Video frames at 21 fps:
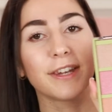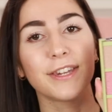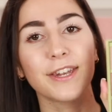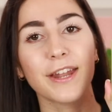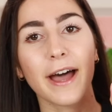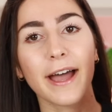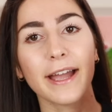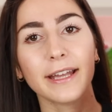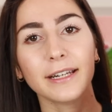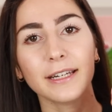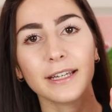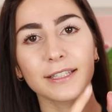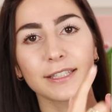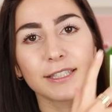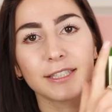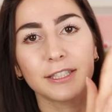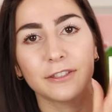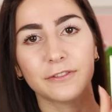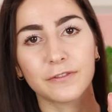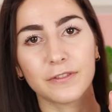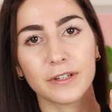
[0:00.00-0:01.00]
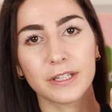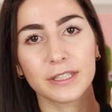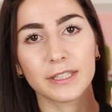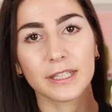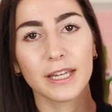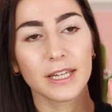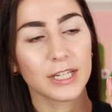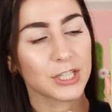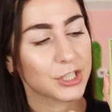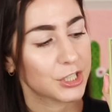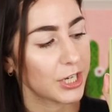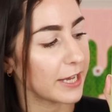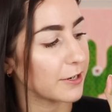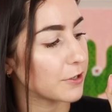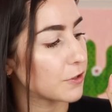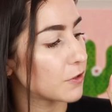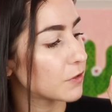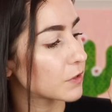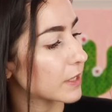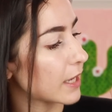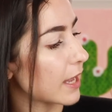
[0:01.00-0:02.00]
9 different
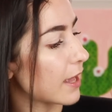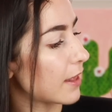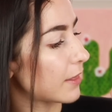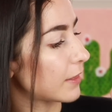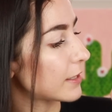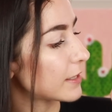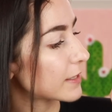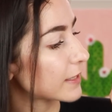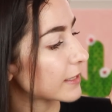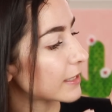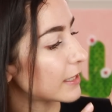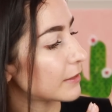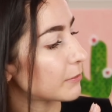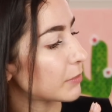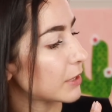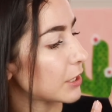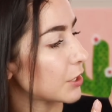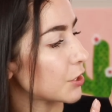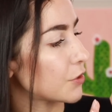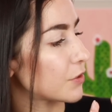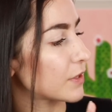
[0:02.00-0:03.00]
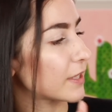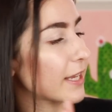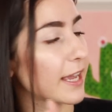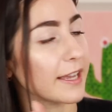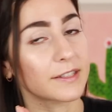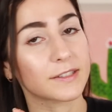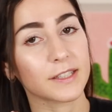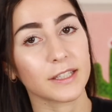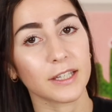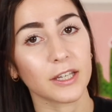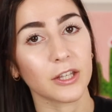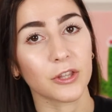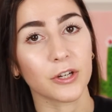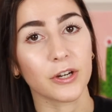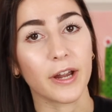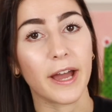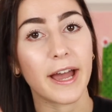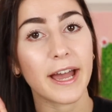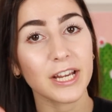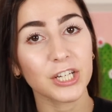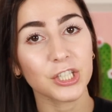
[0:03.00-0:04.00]
shadows, and these can be used as
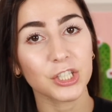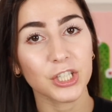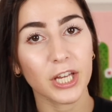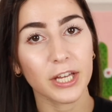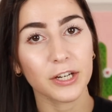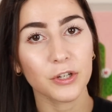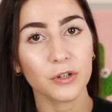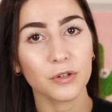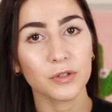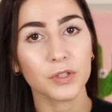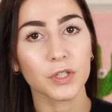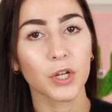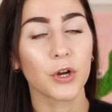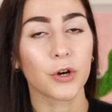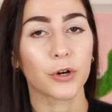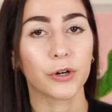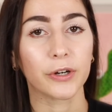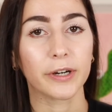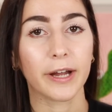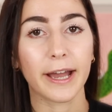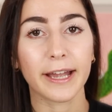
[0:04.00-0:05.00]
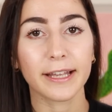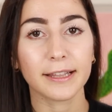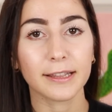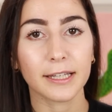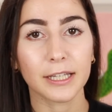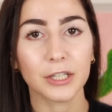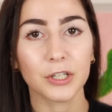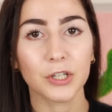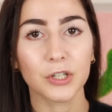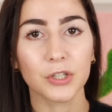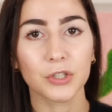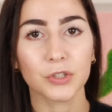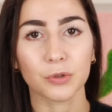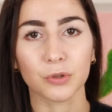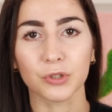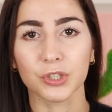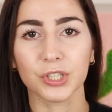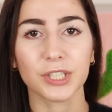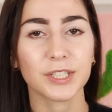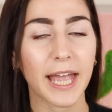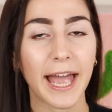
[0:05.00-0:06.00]
either eyeshadows or highlighters
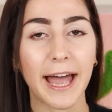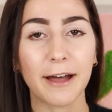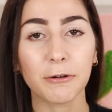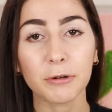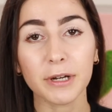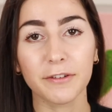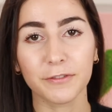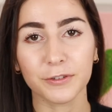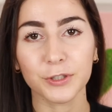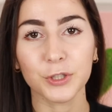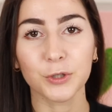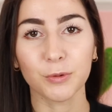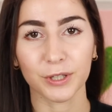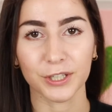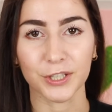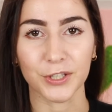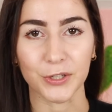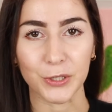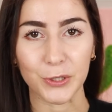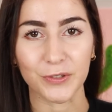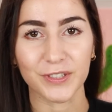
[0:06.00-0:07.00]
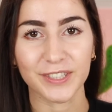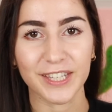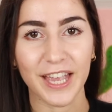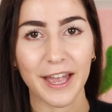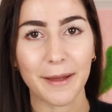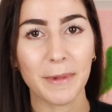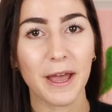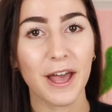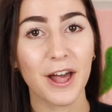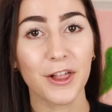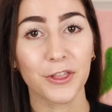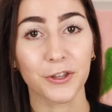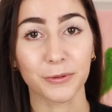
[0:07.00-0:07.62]
or just however you want to use them.